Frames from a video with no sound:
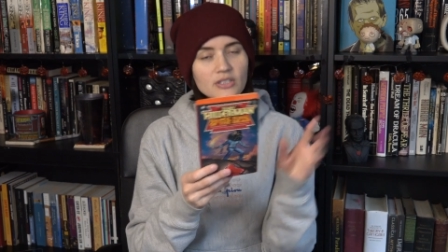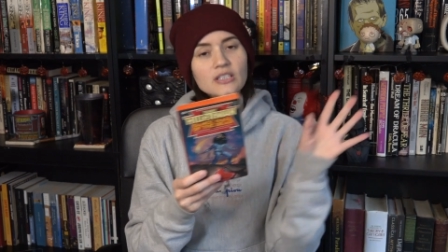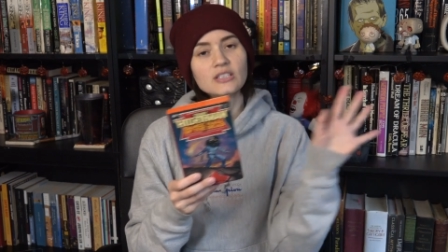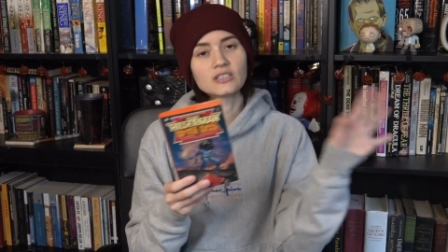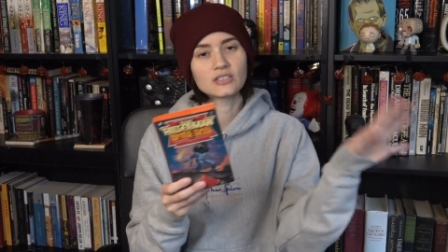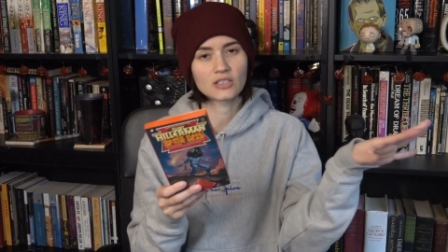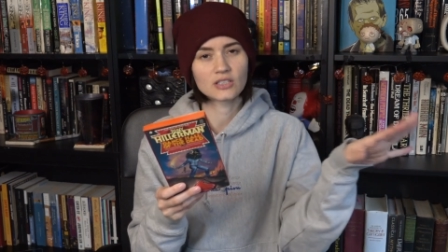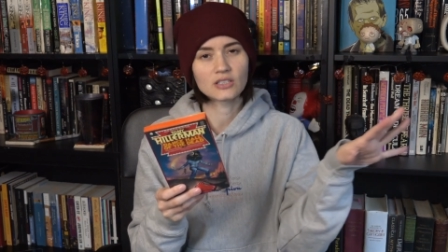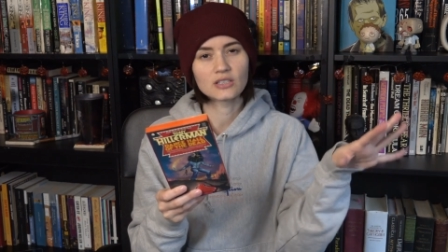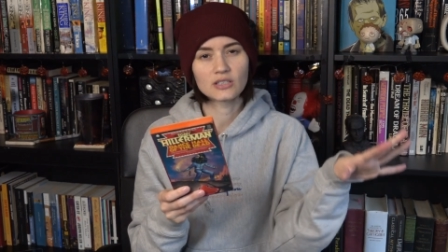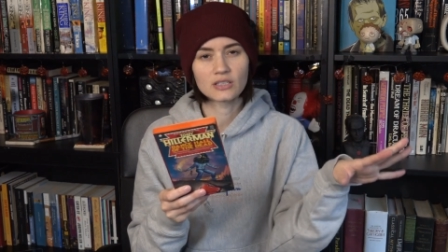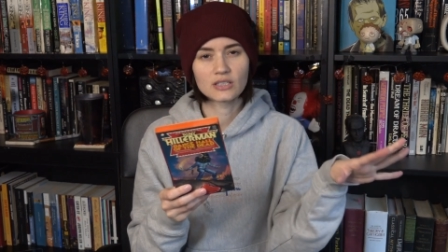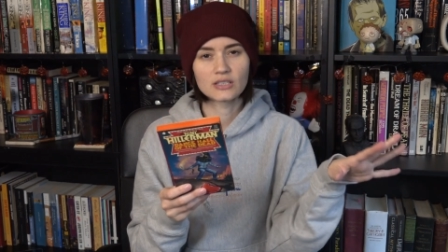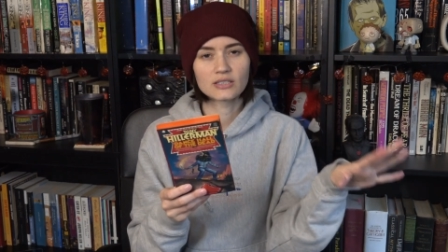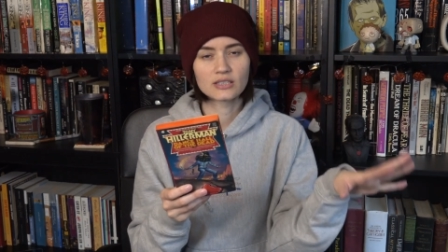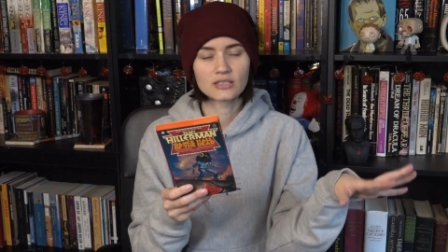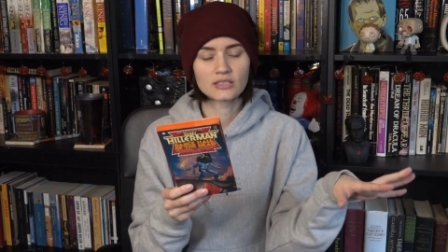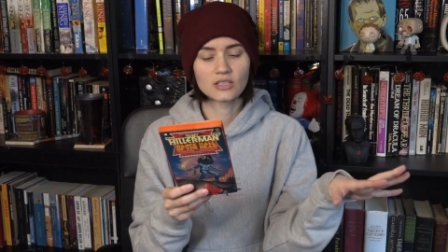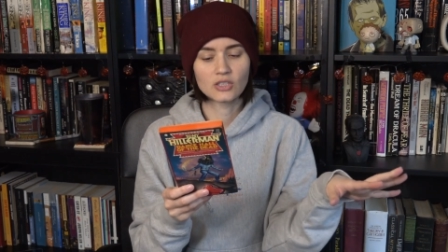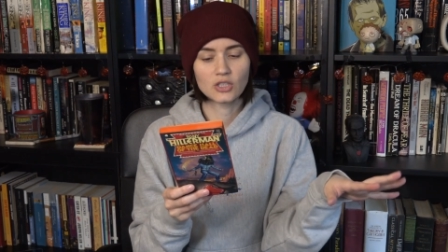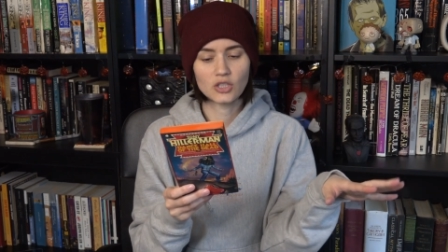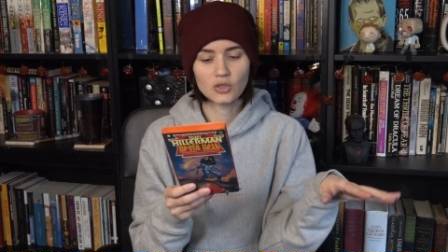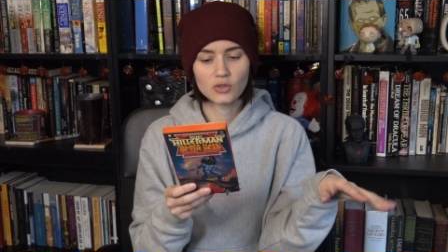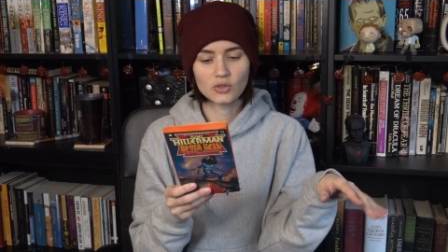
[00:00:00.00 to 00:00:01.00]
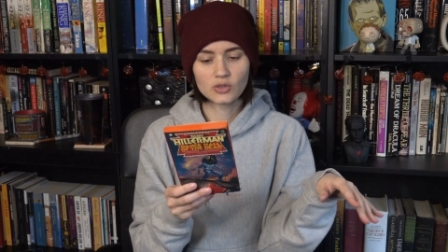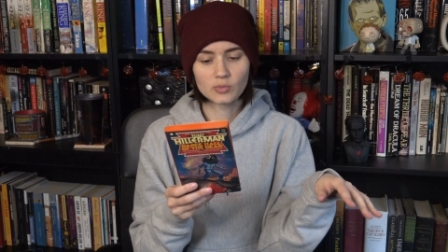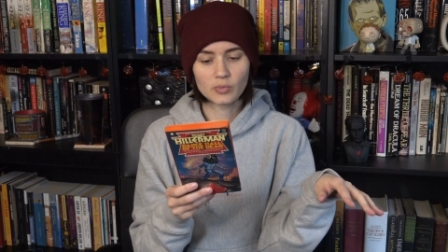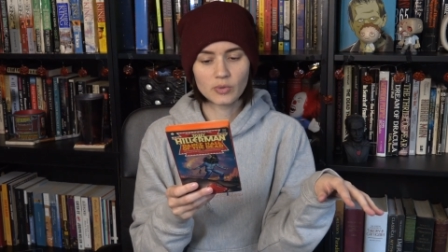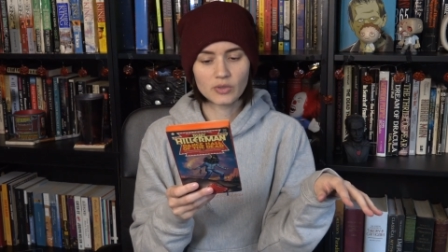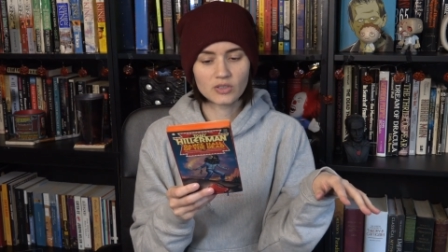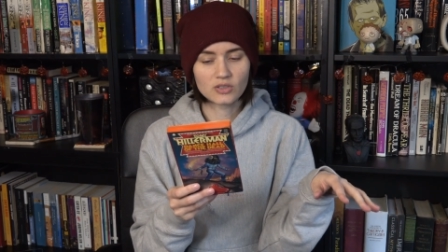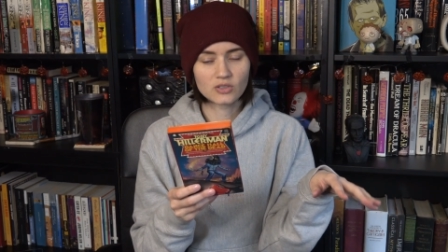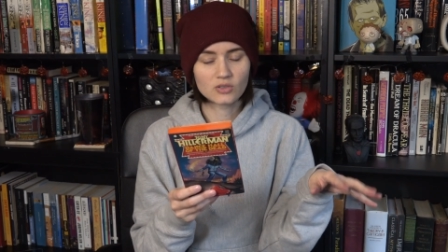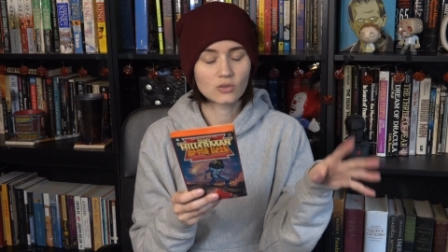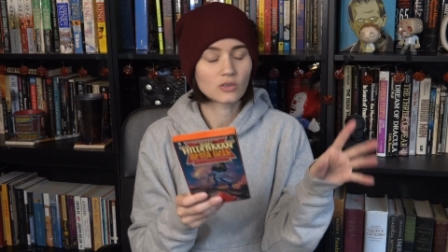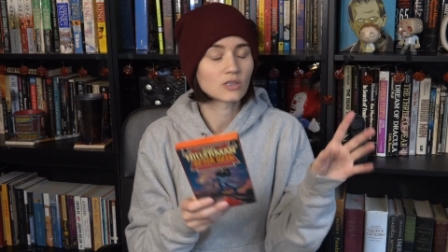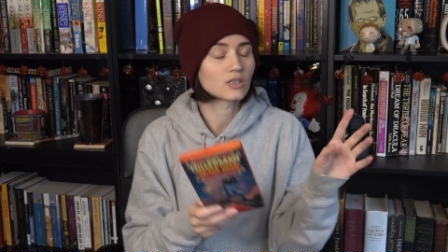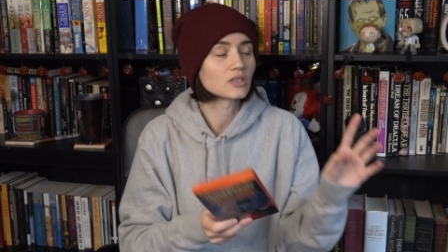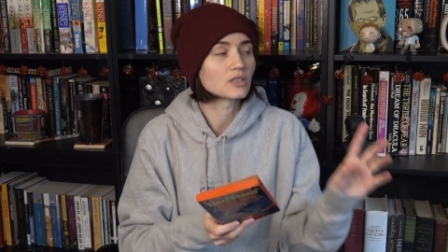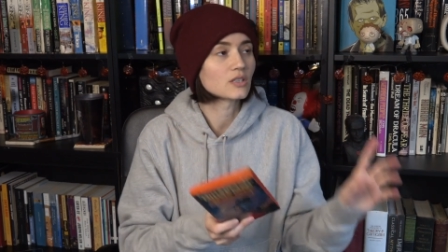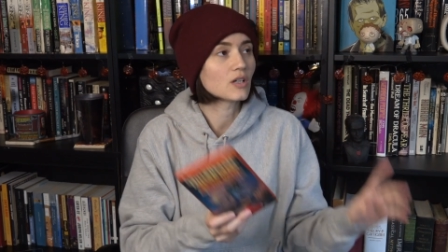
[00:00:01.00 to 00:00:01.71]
These are this is a used bookstore